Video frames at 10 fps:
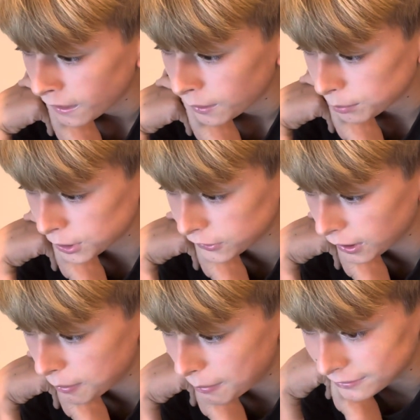Please forgive
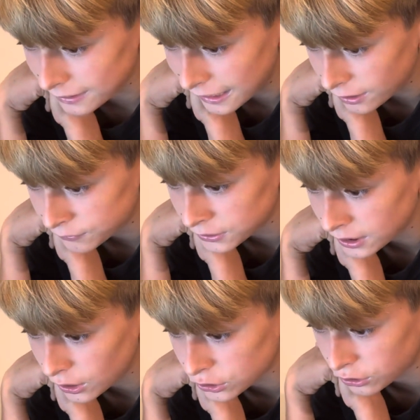me my lack of
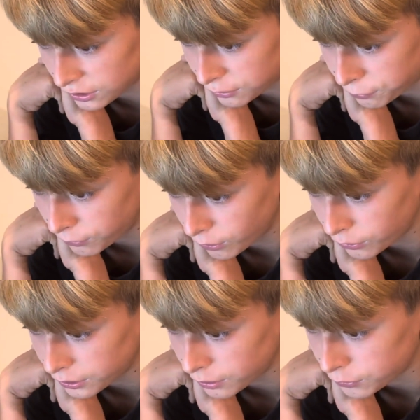diligence in the
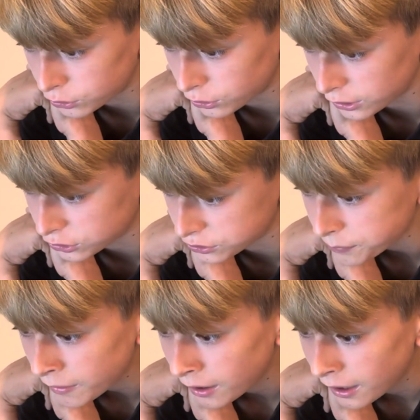following of your directions.
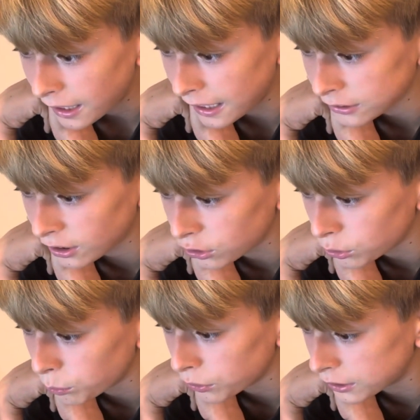I ask that you
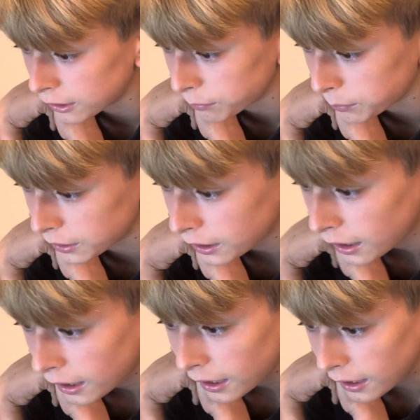will give me
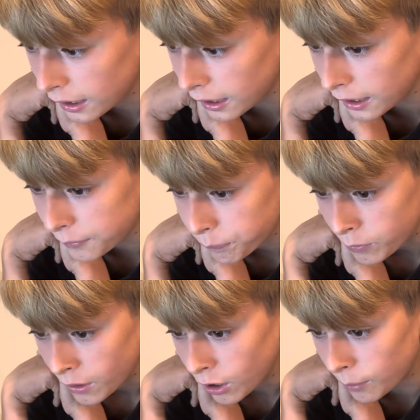a
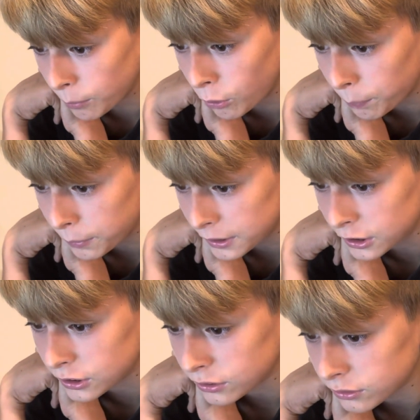humble,
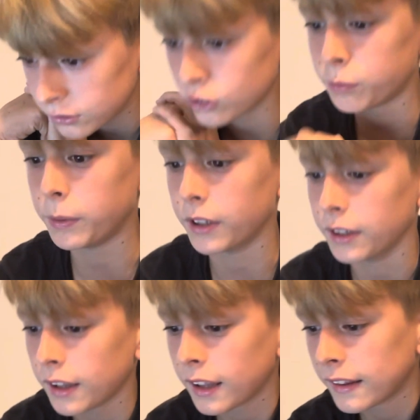obedient
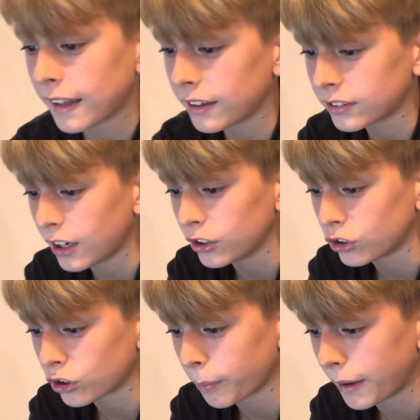spirit that desires your
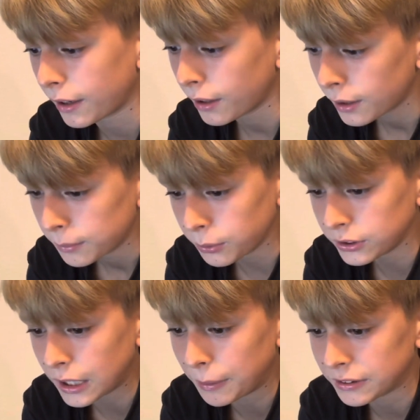command. Please
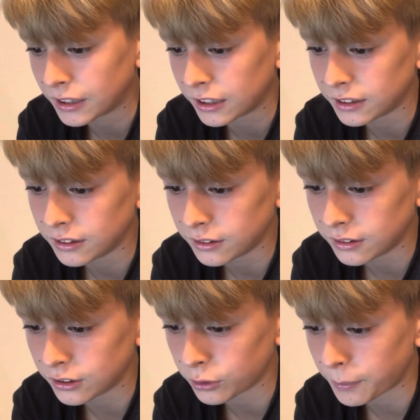help us not
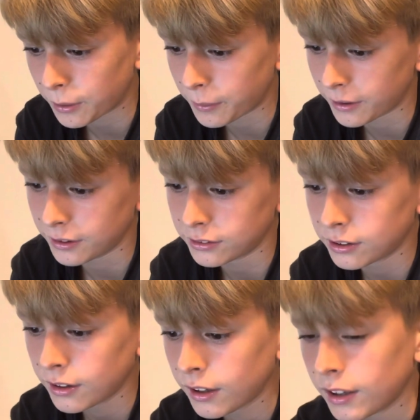disobey our parents.
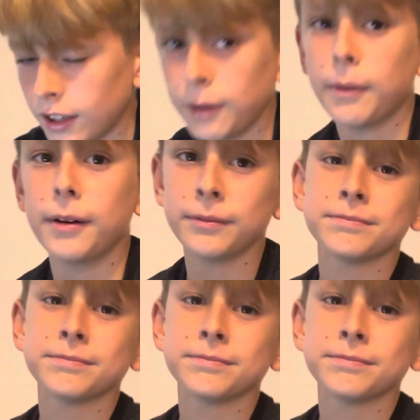Amen.